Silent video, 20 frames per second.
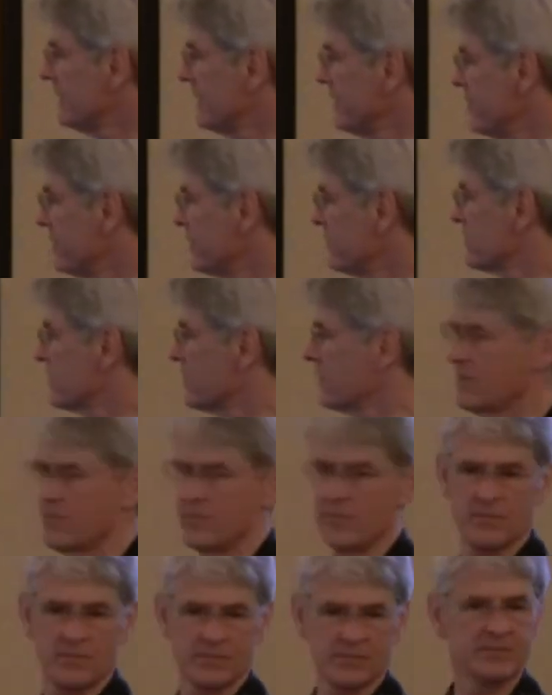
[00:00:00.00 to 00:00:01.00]
leaders
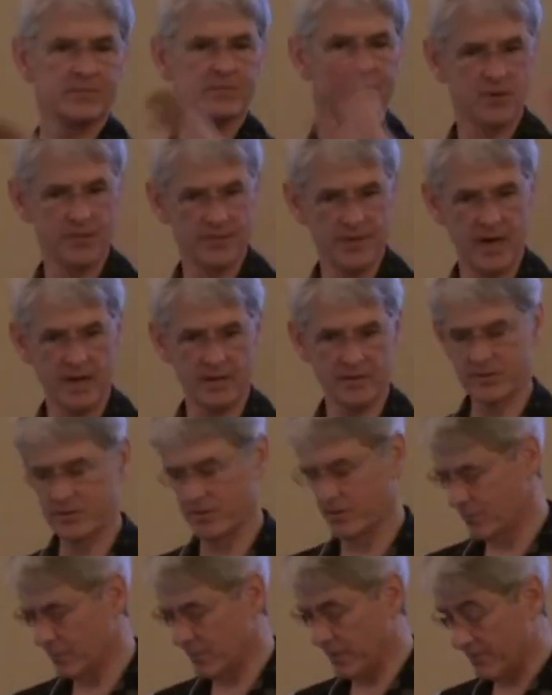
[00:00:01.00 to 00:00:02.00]
move on
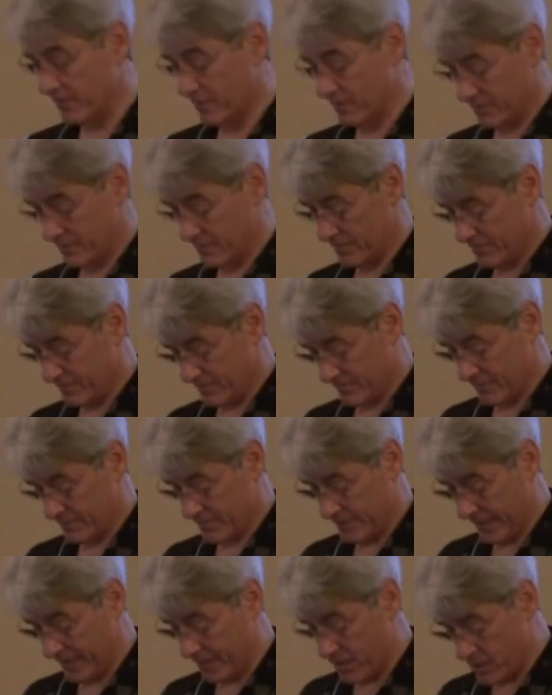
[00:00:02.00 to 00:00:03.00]
to wherever
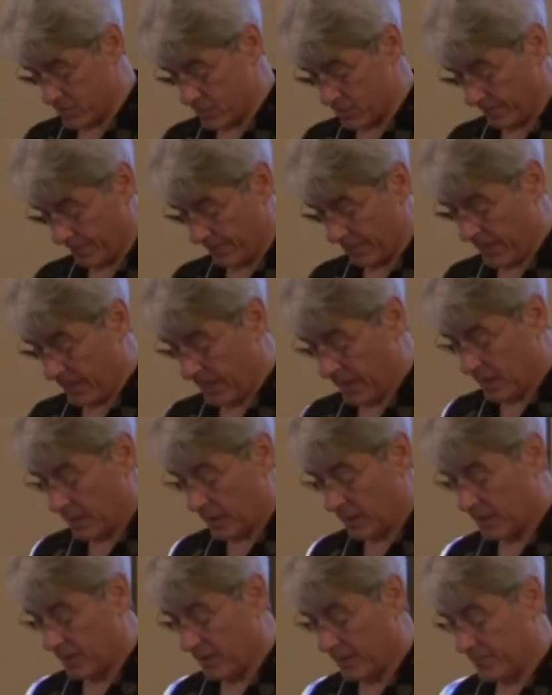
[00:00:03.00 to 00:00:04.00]
they go.
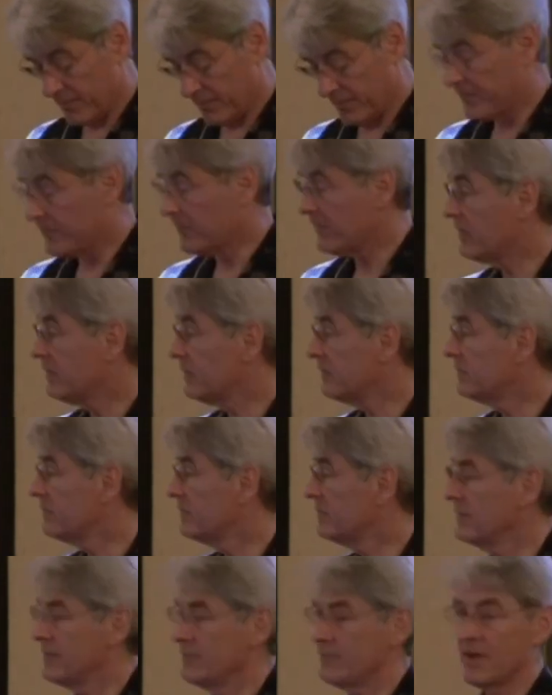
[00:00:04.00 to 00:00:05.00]
Um,
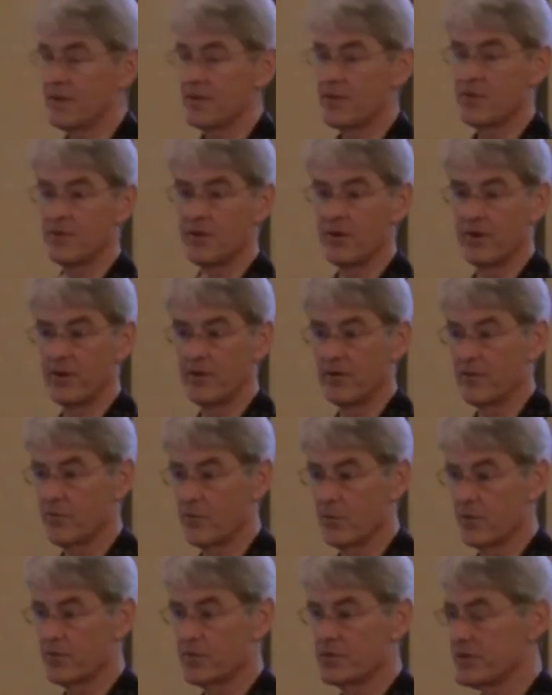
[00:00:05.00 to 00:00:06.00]
by the third or
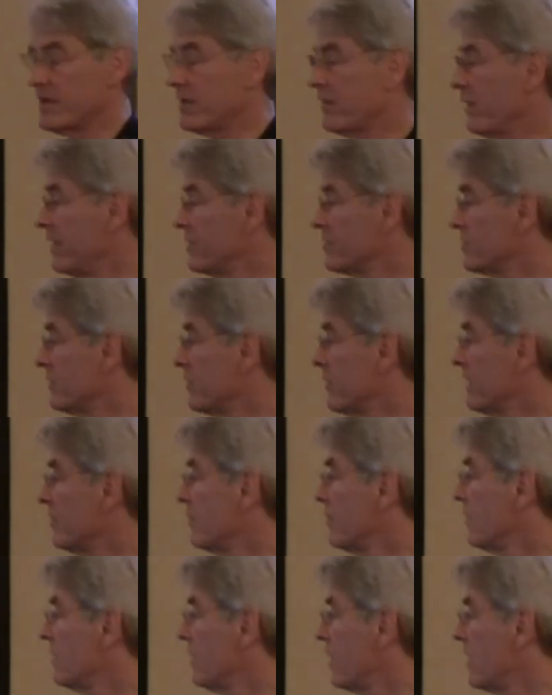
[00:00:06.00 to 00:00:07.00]
fourth generation,
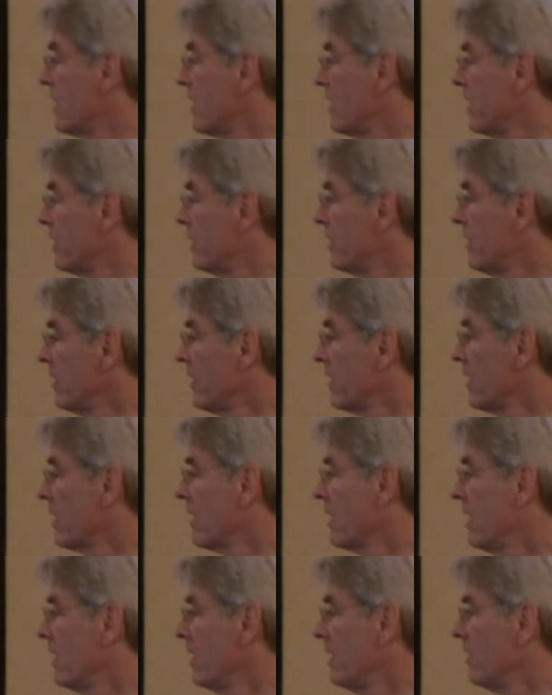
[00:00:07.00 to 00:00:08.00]
people are
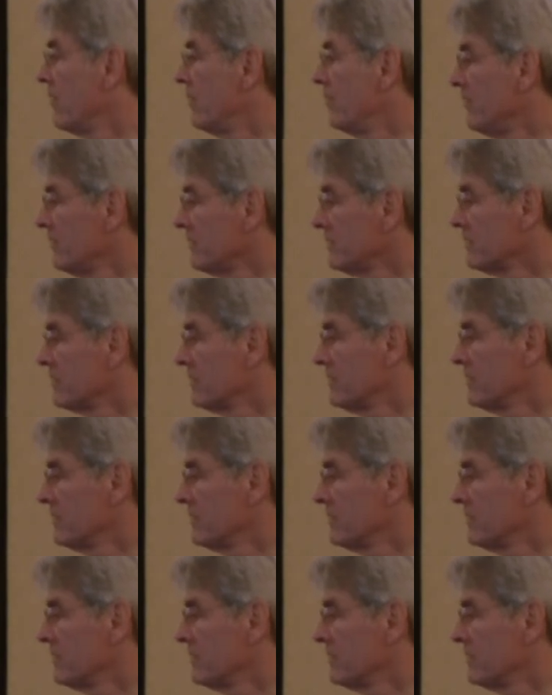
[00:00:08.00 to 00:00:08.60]
um,